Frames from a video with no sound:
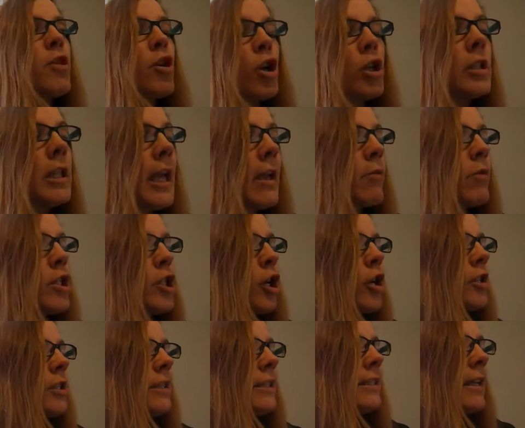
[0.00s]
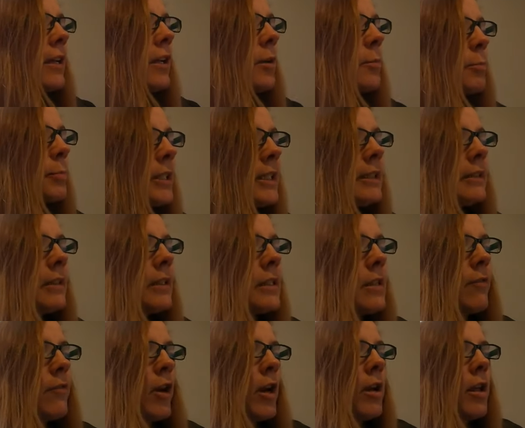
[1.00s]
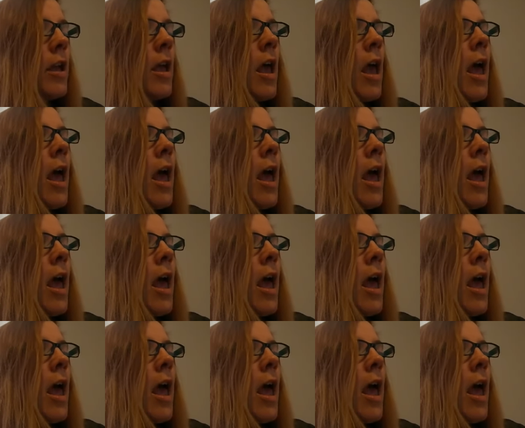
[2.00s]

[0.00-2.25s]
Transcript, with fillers: their language arts is done completely different.